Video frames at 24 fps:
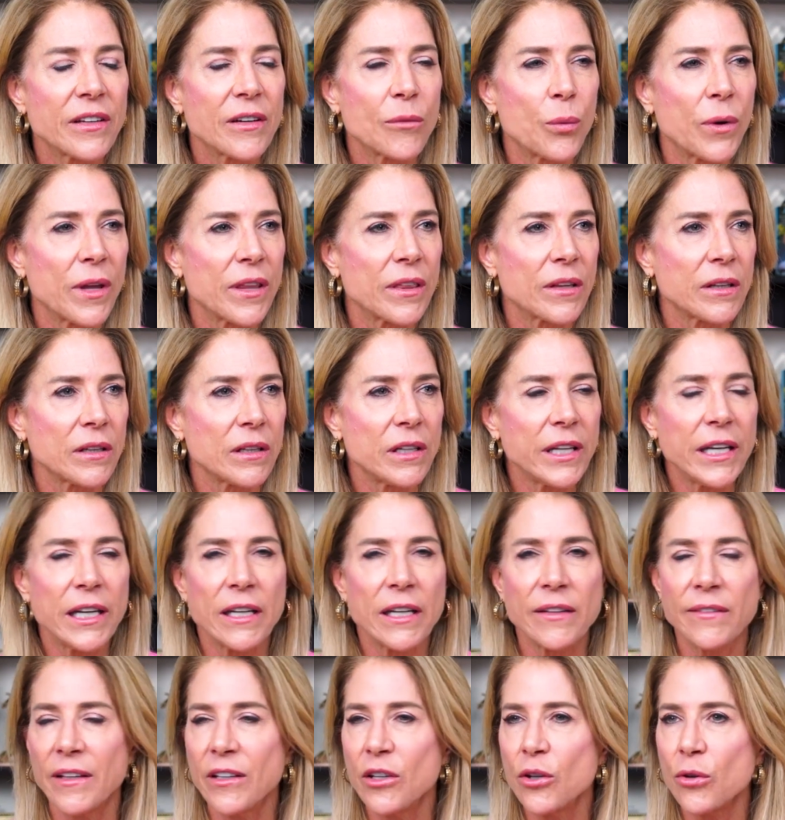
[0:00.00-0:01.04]
with
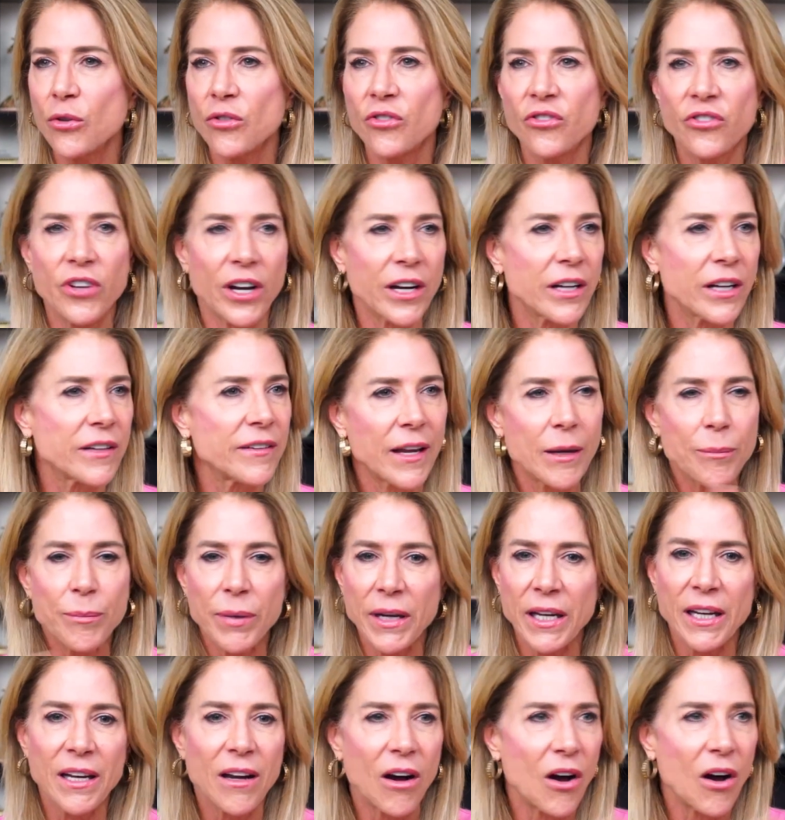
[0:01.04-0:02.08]
leaks, and you're duct
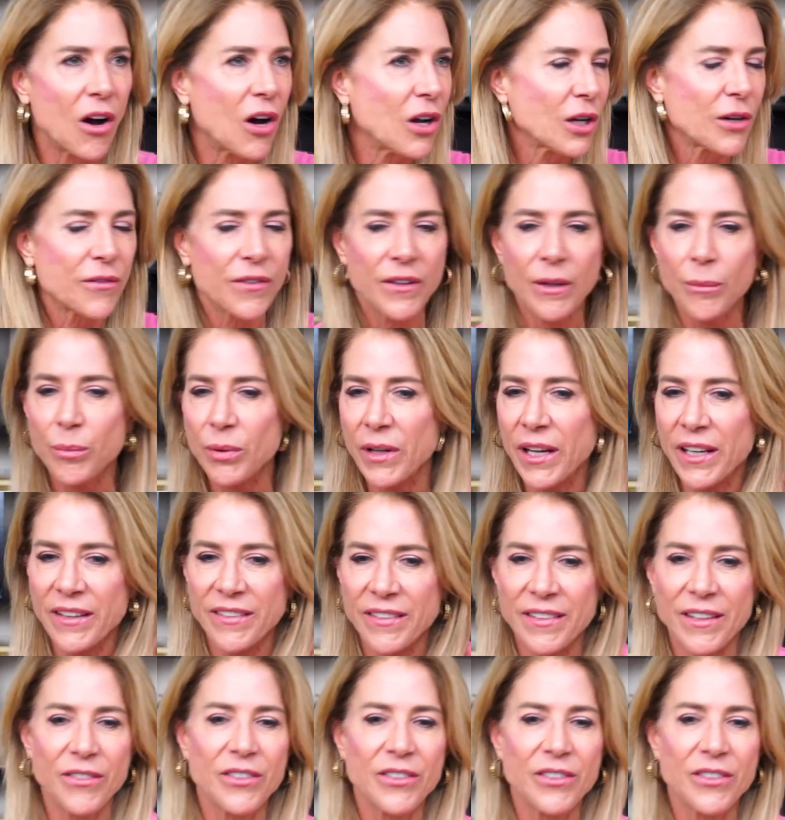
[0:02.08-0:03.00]
taping all over the place.